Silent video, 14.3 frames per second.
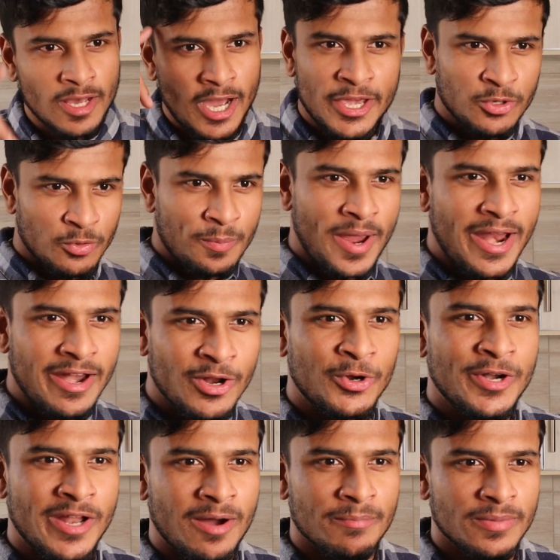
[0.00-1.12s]
Are you mad or
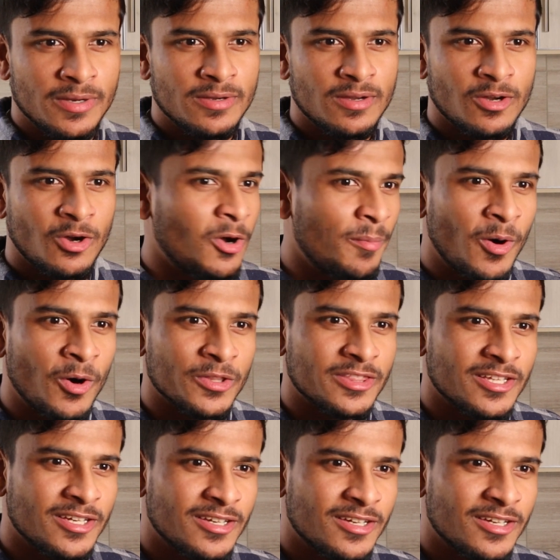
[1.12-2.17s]
dumb? Or both?